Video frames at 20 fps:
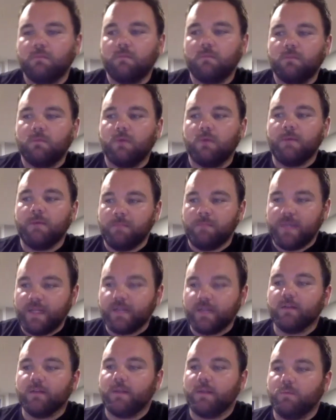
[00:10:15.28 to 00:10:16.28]

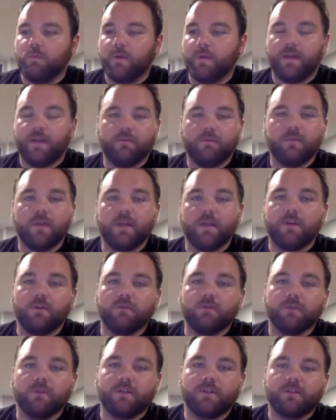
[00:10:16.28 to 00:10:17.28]
immediately whenever they
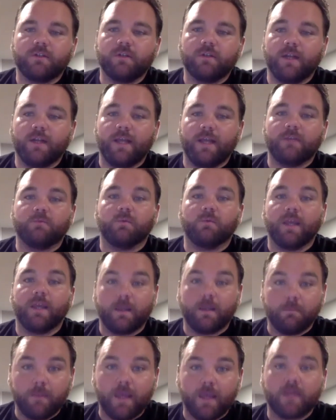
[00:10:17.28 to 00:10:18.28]
do reach an age where they
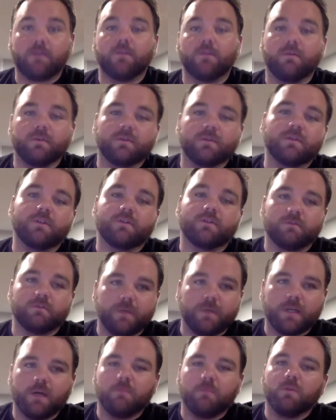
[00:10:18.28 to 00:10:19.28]
can make their own decisions,
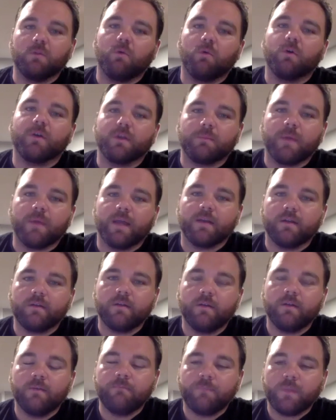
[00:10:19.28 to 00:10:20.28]
become a little more independent,
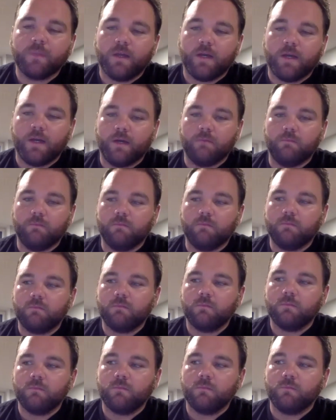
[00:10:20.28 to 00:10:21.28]

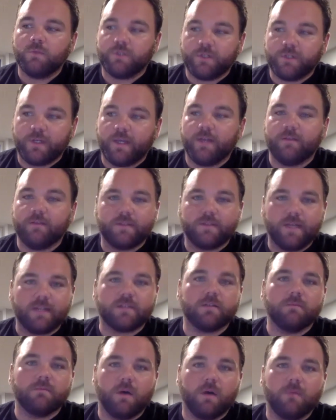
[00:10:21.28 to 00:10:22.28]
which again
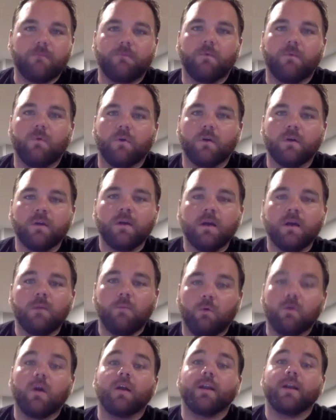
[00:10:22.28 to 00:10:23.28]
sets them up for a
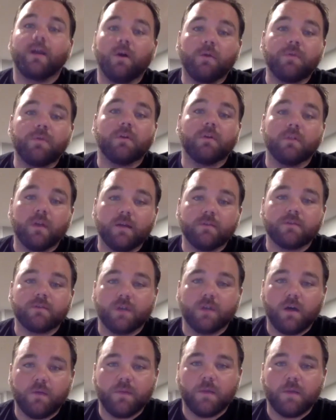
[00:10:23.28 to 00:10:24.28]
more unhealthier
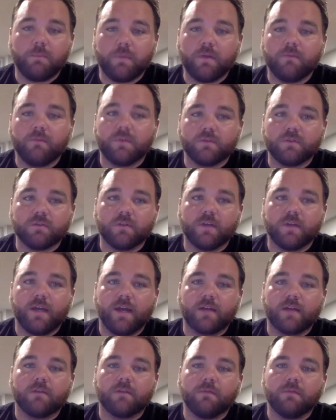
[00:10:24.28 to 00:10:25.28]
lifestyle, not being physically active.